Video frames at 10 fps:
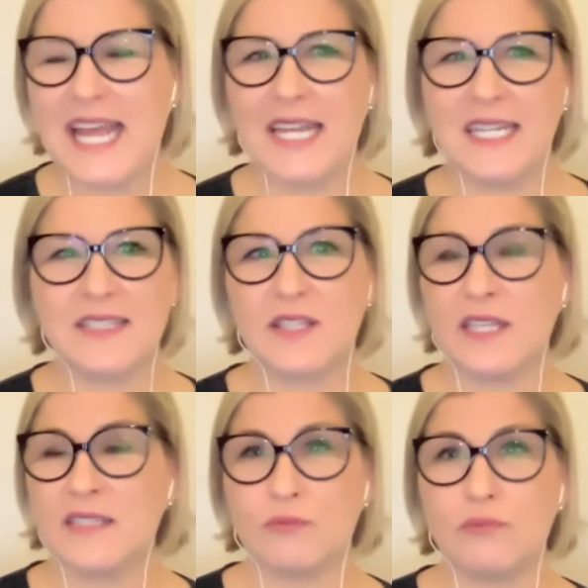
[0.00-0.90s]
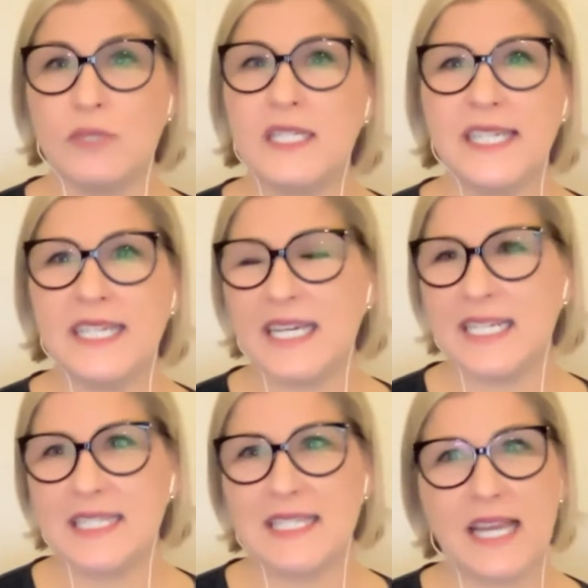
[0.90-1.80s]
And it's really an
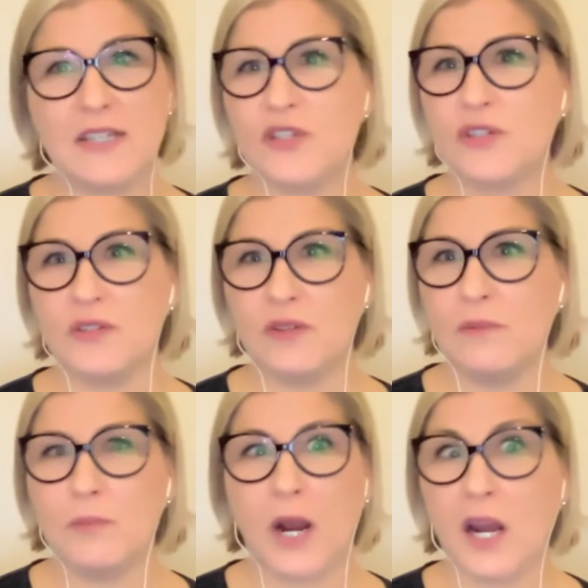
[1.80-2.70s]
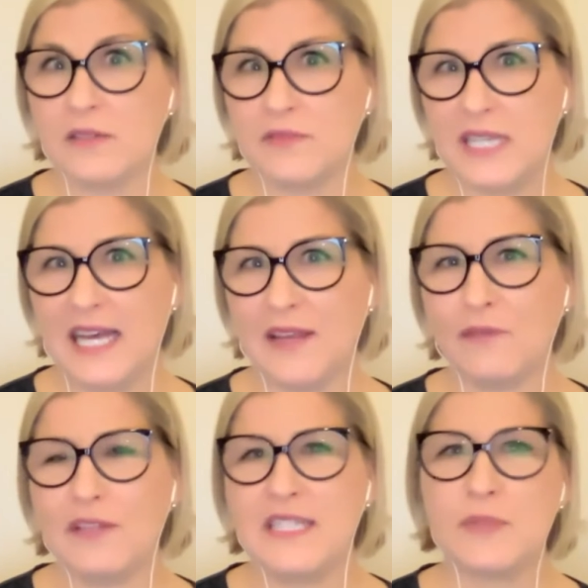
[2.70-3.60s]
essential part of
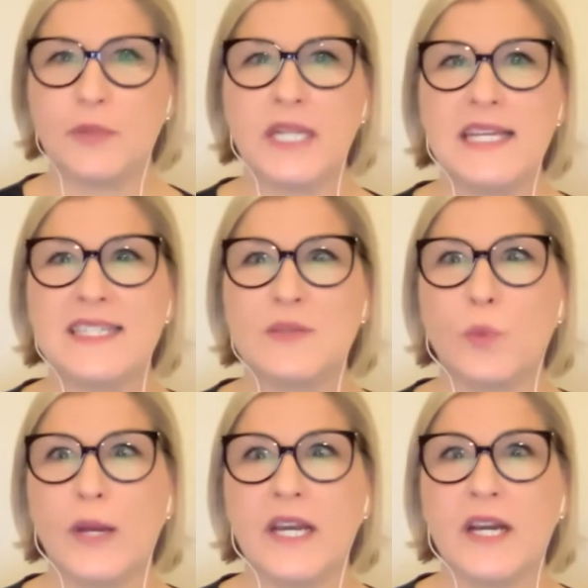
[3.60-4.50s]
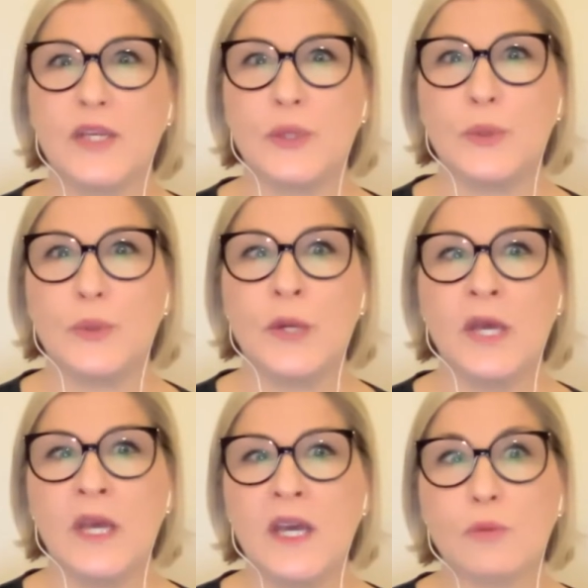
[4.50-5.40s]
life. It's a place where you
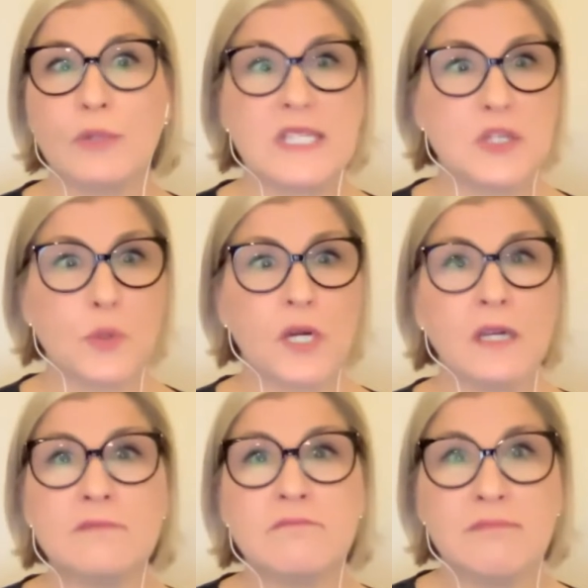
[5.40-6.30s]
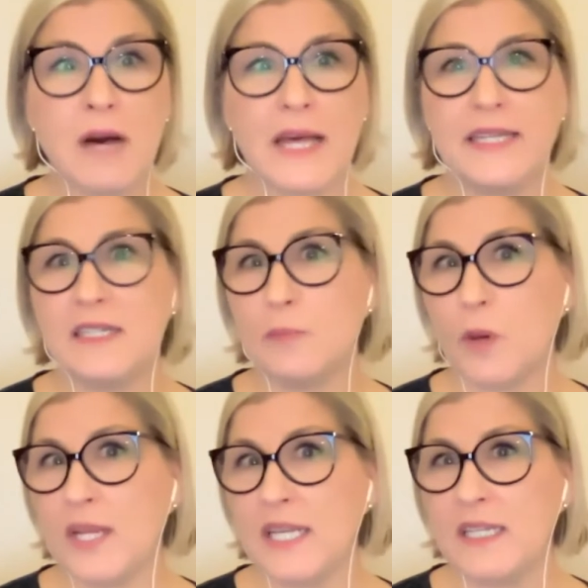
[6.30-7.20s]
restore mind and
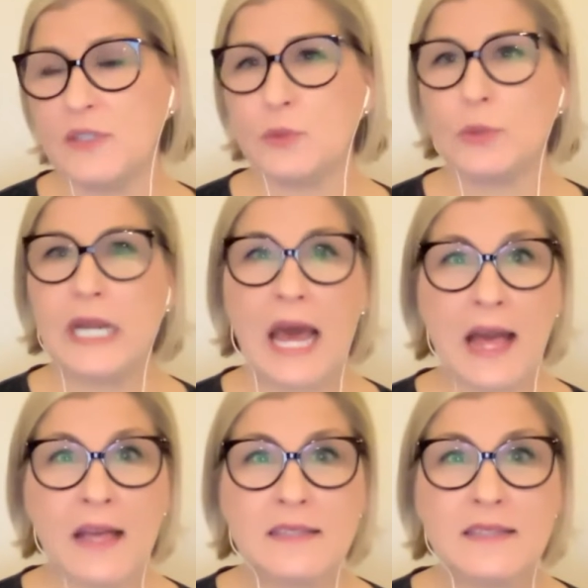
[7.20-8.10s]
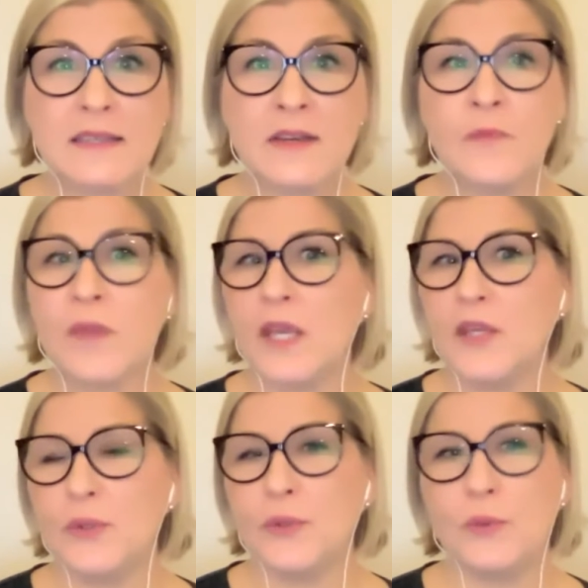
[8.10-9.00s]
body, you relax,
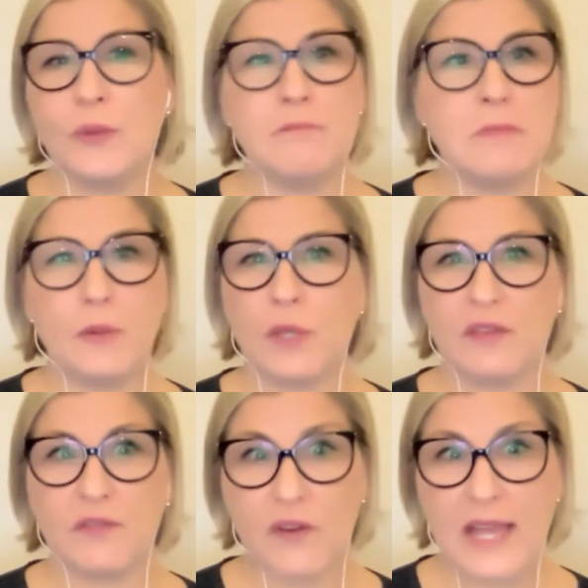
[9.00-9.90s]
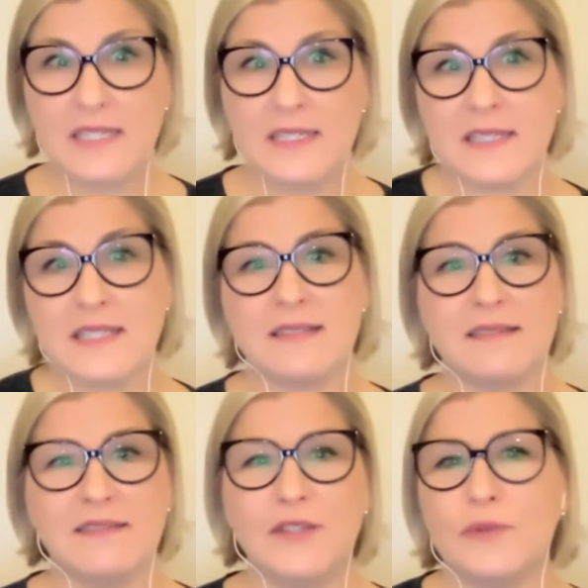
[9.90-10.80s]
you meet with friends,
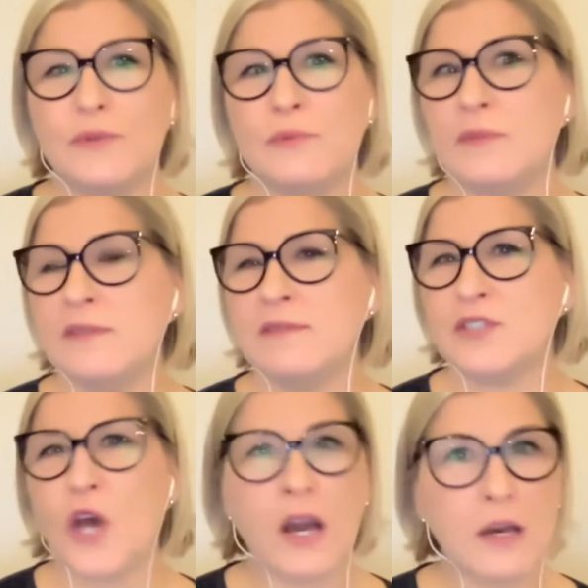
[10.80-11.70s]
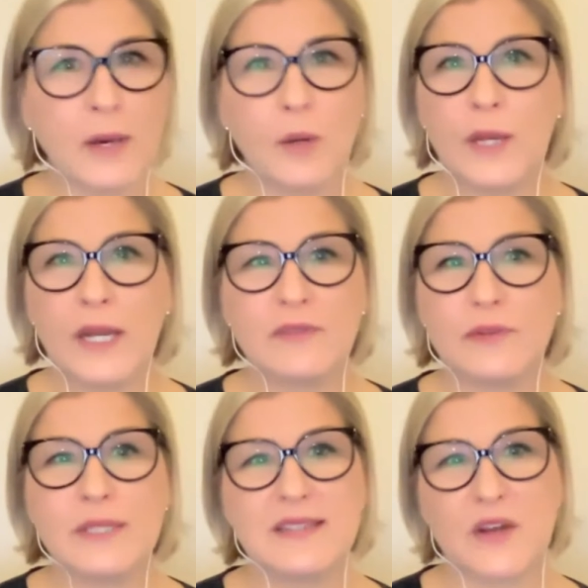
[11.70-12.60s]
you talk about
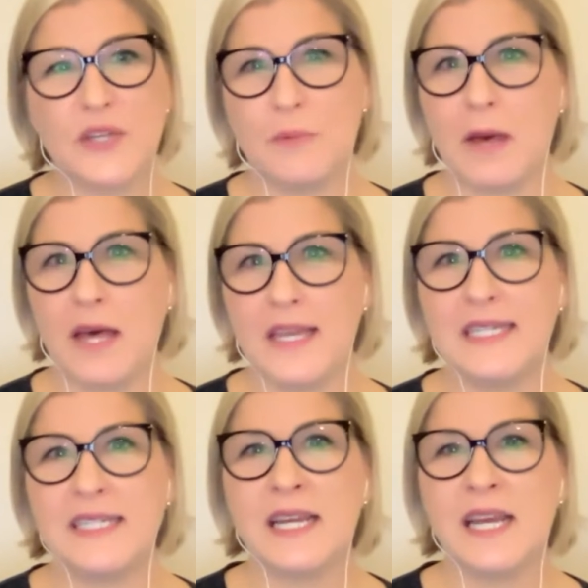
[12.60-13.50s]
whatever is on your mind.